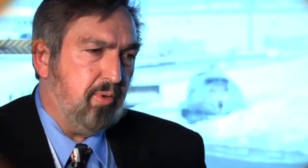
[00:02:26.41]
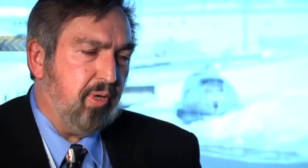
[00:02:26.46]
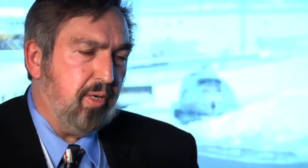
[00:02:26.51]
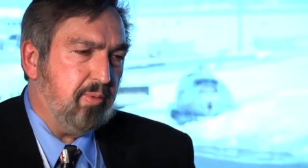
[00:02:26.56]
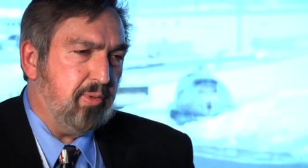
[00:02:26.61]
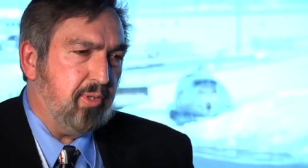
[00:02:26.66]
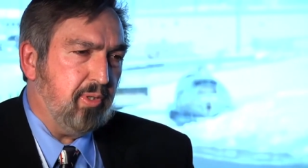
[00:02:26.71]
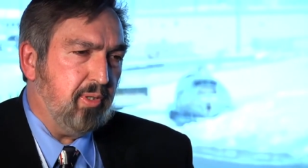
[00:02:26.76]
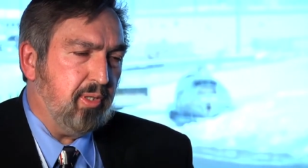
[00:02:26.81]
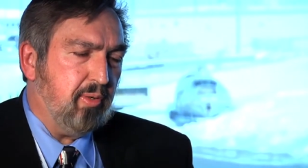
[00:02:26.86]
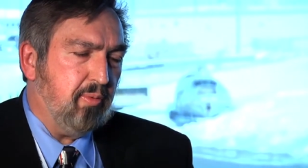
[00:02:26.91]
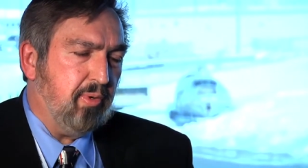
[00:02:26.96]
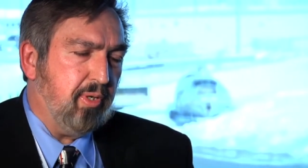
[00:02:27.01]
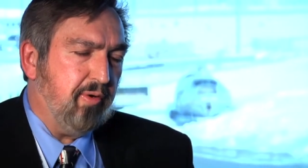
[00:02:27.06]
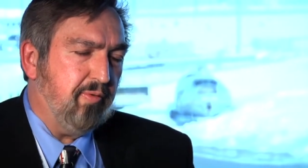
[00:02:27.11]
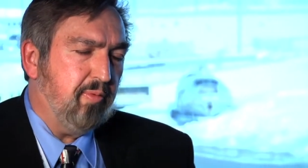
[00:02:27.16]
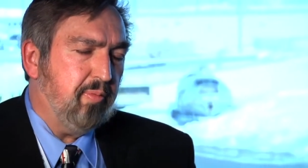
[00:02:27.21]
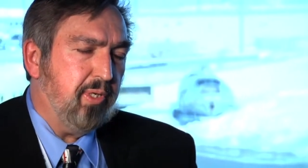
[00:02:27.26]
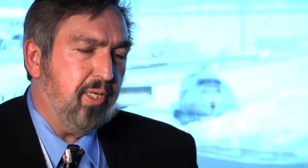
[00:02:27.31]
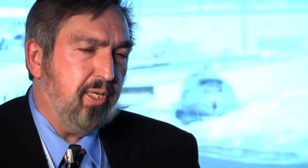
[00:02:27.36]
We were able to look at
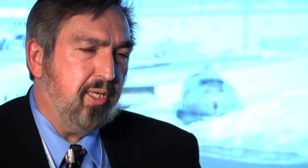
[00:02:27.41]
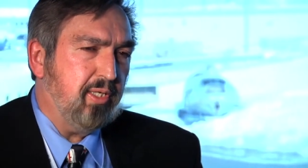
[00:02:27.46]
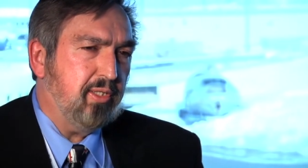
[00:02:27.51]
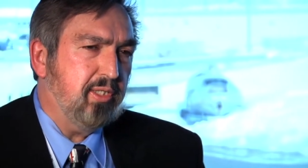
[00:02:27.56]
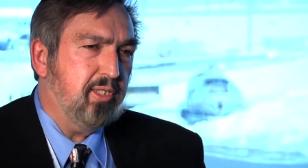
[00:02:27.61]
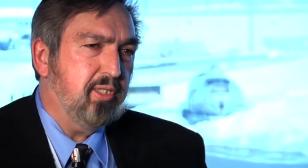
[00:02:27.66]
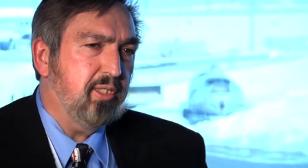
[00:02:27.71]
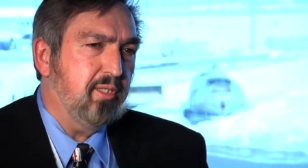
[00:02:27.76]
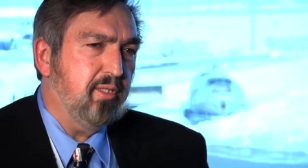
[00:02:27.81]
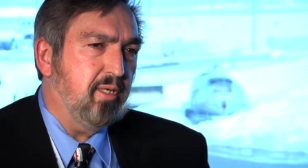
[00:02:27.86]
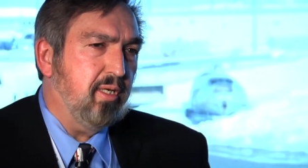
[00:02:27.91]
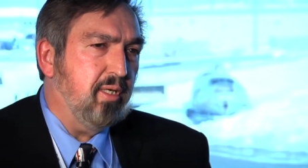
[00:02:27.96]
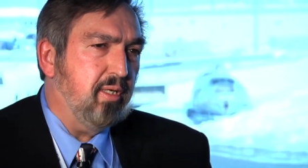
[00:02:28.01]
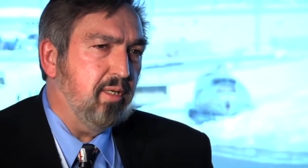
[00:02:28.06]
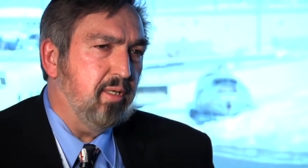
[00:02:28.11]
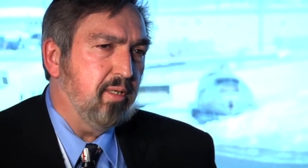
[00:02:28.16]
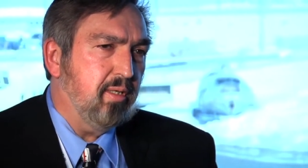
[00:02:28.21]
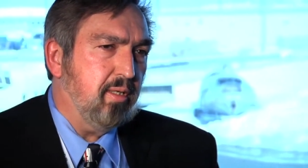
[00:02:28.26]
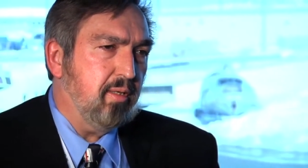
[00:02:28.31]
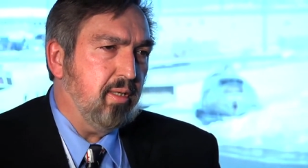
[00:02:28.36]
what everybody else has
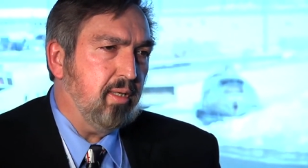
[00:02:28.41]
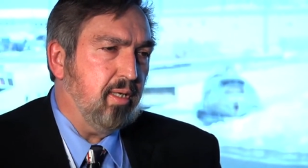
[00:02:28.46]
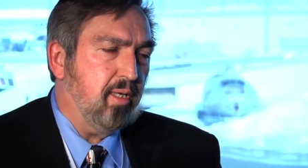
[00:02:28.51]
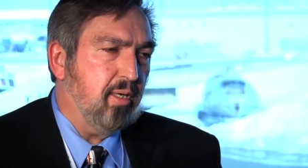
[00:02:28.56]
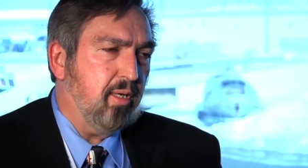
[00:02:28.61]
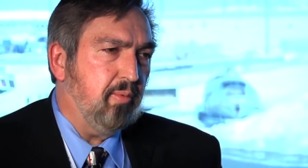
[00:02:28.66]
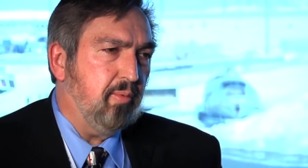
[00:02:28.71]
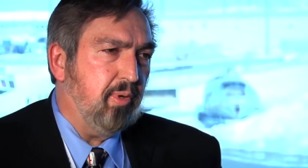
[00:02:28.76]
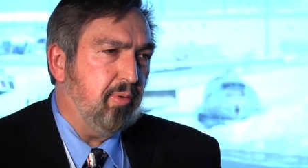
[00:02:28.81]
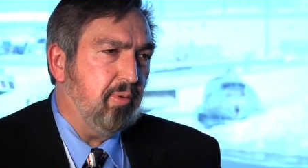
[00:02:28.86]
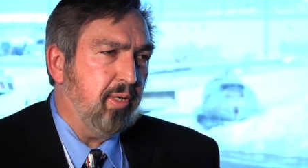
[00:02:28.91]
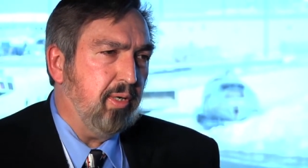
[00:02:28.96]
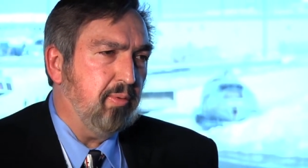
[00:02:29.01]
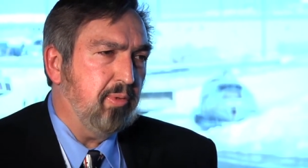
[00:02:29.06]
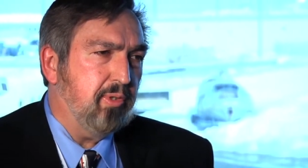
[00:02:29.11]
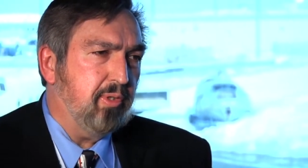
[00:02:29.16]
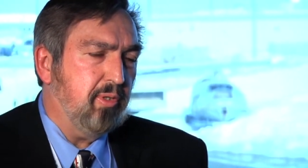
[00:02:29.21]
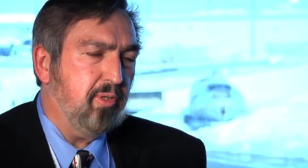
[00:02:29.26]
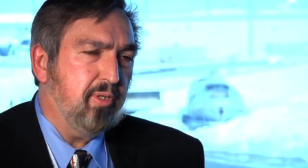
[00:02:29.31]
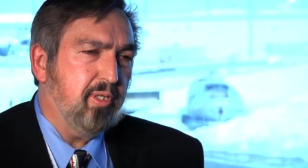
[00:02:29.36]
done uh, we were
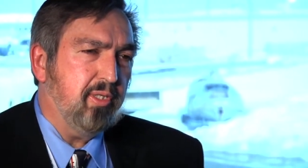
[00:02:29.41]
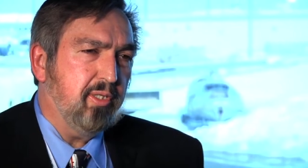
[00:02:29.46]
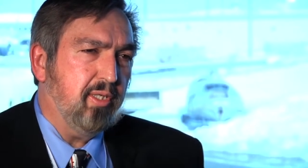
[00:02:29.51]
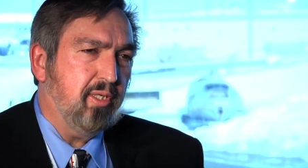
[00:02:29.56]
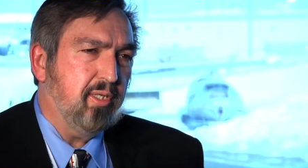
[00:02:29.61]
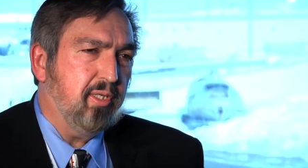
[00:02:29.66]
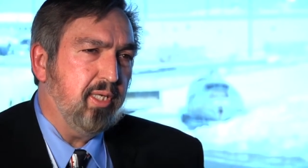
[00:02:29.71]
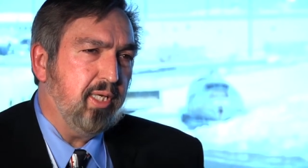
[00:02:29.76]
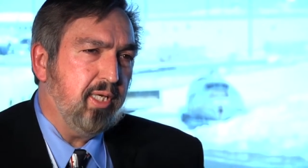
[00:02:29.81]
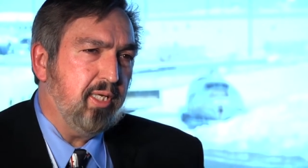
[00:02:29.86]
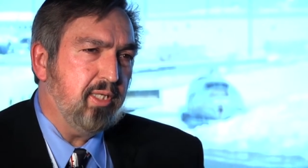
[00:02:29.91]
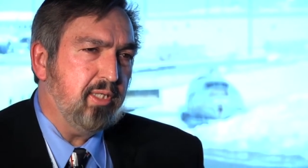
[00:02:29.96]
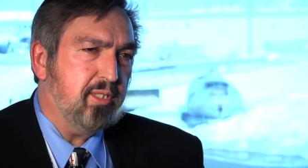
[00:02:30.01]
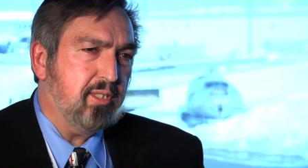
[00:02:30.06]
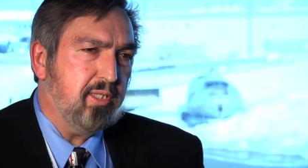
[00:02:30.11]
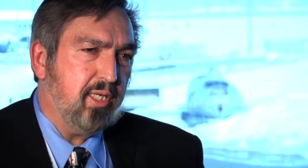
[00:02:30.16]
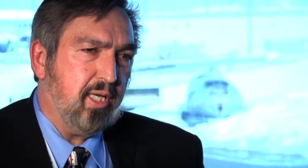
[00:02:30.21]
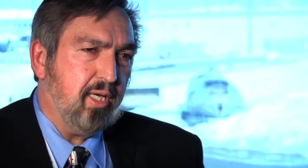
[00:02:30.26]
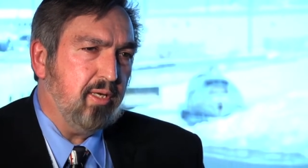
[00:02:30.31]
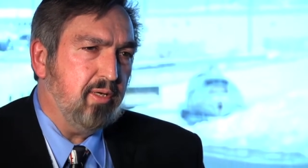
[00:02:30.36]
able to look at the
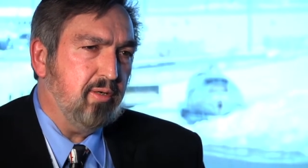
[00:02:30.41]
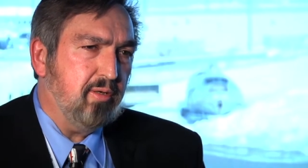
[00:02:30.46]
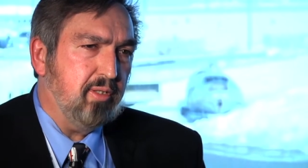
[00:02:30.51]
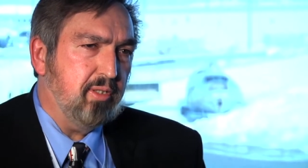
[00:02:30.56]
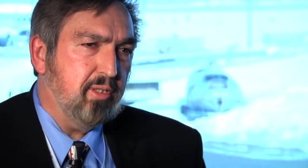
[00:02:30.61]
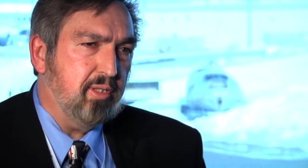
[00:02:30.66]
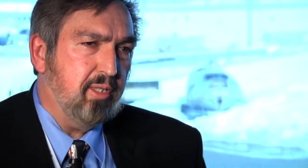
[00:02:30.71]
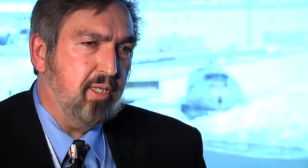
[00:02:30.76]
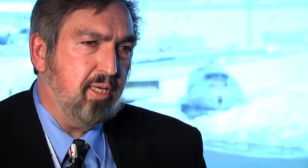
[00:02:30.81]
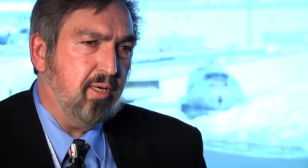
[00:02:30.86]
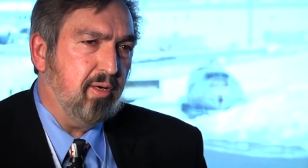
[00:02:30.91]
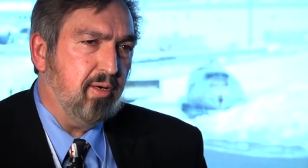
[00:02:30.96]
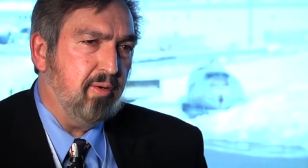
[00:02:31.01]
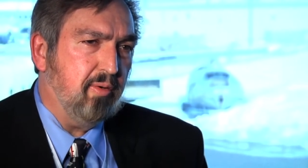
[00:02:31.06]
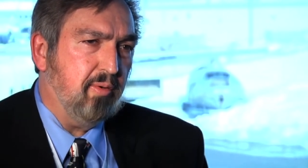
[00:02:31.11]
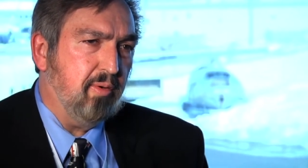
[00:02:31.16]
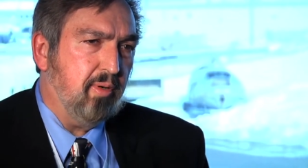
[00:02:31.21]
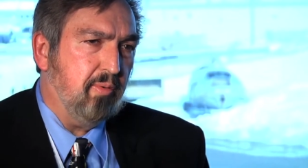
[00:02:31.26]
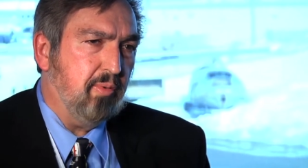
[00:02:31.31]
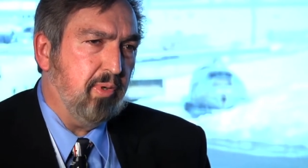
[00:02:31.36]
latest standards that
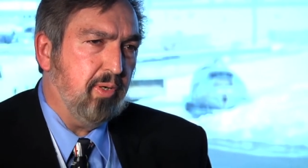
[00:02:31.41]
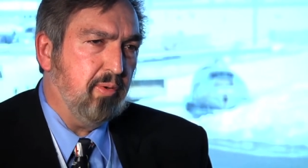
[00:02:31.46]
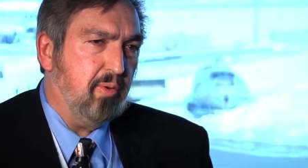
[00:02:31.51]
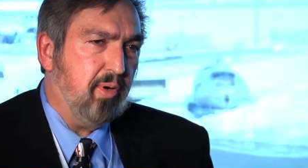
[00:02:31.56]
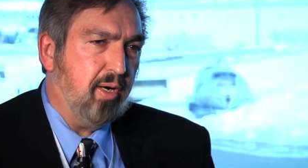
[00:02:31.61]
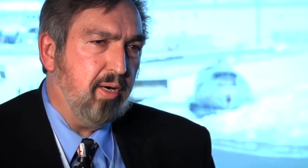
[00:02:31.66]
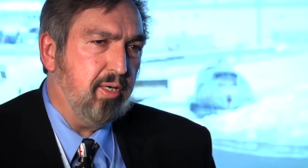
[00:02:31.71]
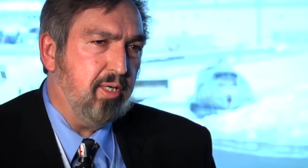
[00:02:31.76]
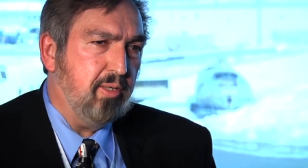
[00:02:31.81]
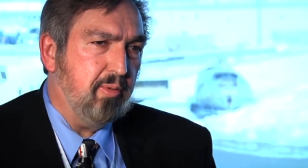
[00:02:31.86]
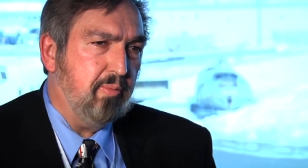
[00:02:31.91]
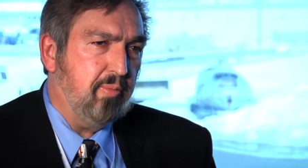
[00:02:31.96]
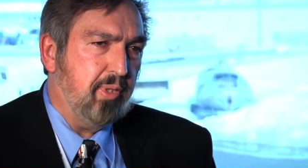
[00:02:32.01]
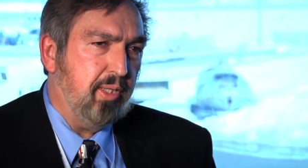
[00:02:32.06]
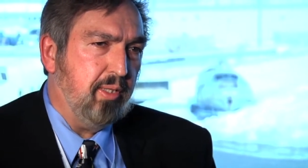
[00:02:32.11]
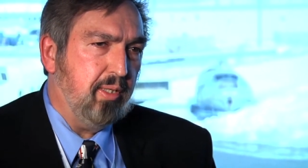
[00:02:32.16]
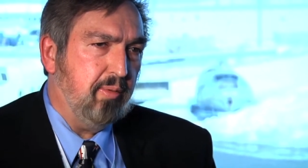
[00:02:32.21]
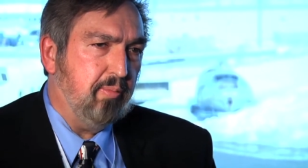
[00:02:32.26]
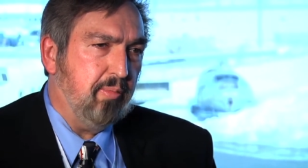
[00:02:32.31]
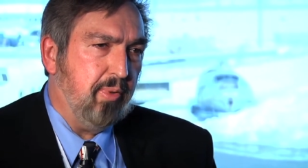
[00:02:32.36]
are required to
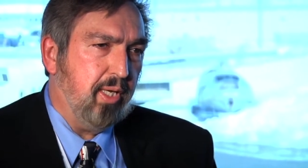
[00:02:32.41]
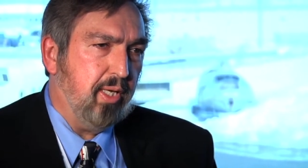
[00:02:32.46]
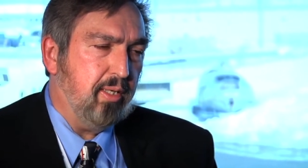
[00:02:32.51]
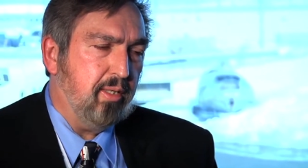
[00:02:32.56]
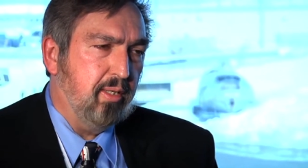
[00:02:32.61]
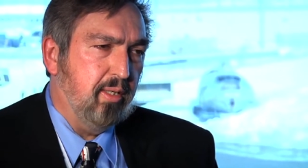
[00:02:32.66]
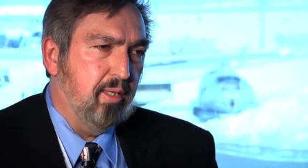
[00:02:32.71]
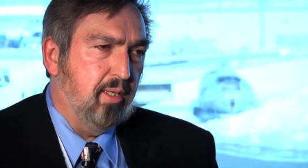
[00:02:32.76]
be met.